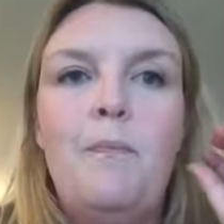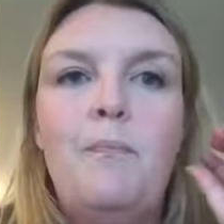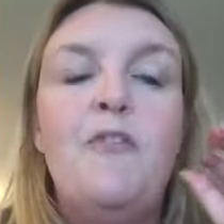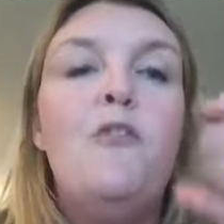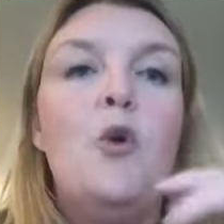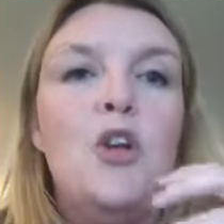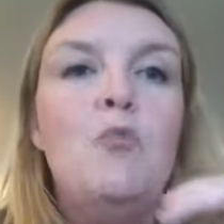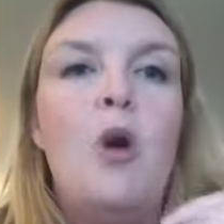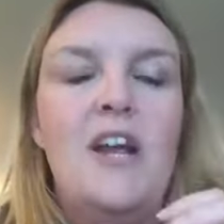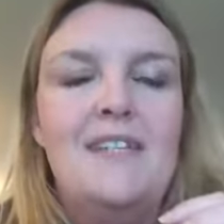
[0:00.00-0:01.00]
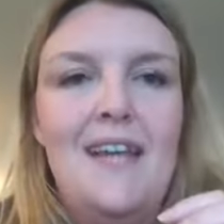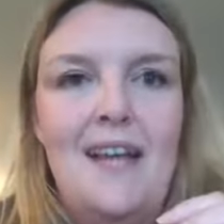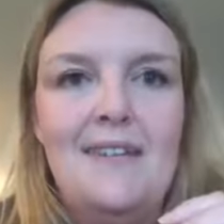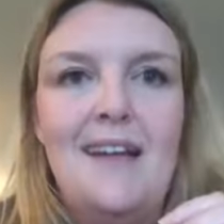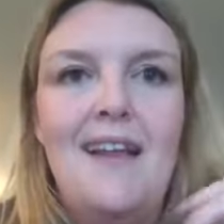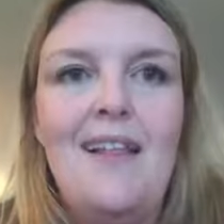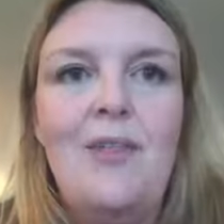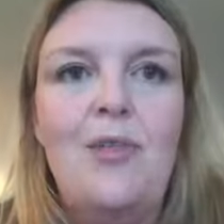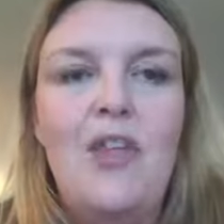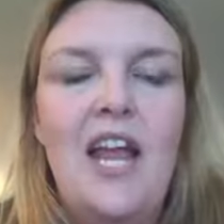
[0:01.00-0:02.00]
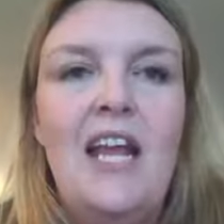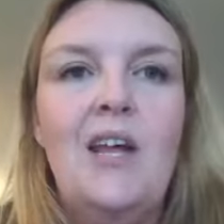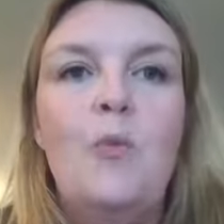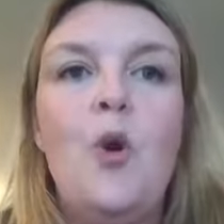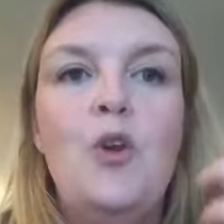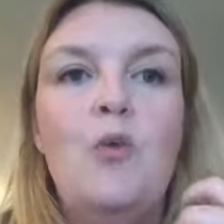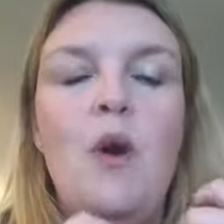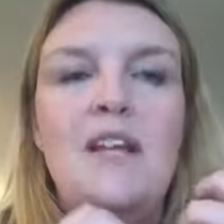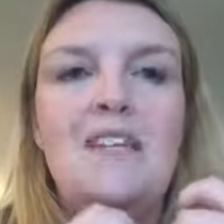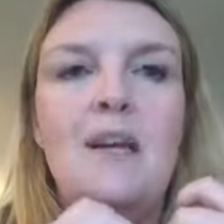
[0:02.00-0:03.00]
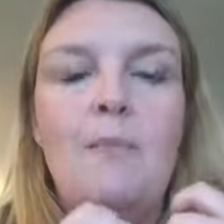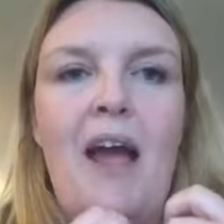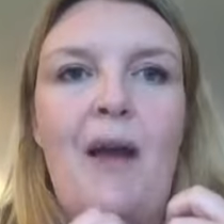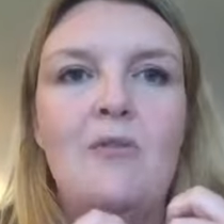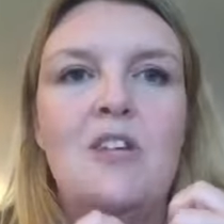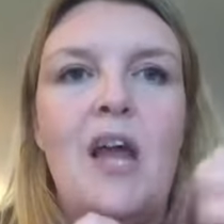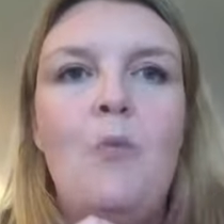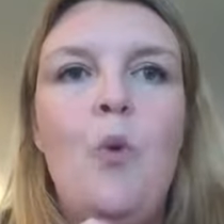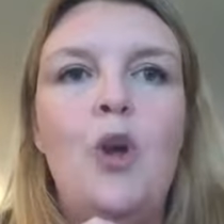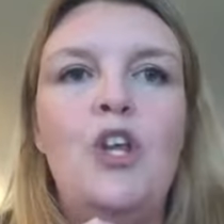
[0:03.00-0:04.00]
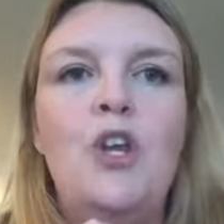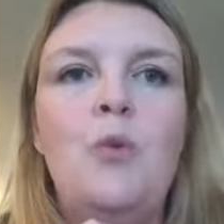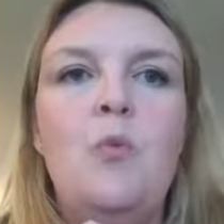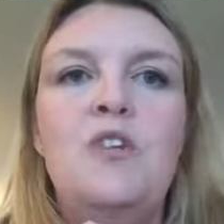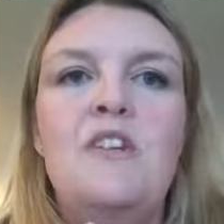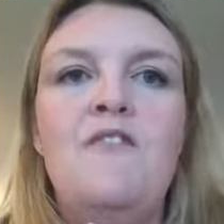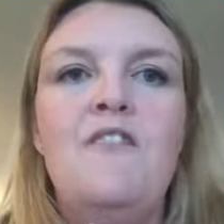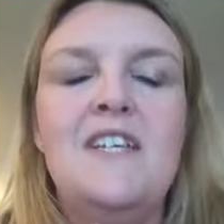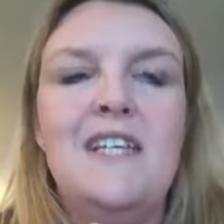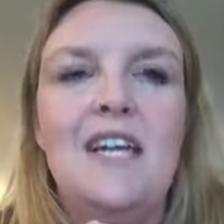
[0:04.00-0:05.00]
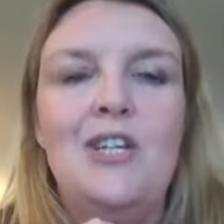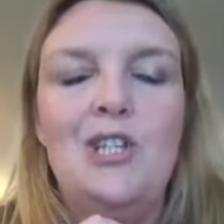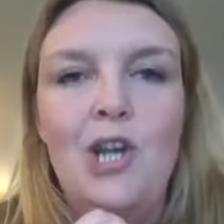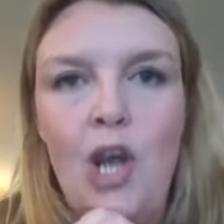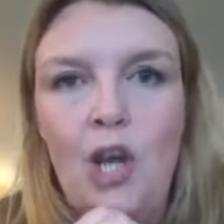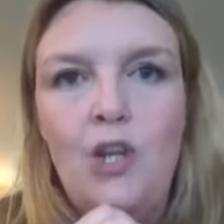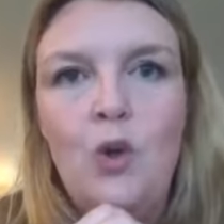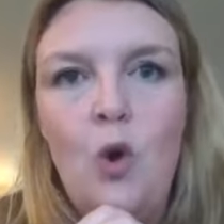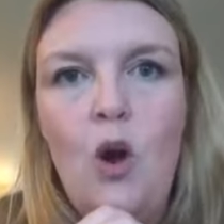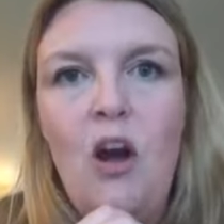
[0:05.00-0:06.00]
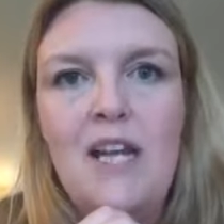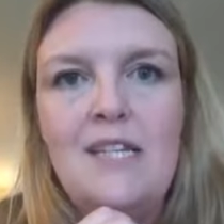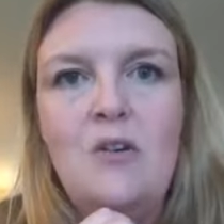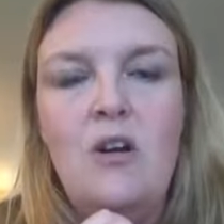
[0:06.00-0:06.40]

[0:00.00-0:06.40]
before you write it, think what you're writing about and what you would envisage your ideal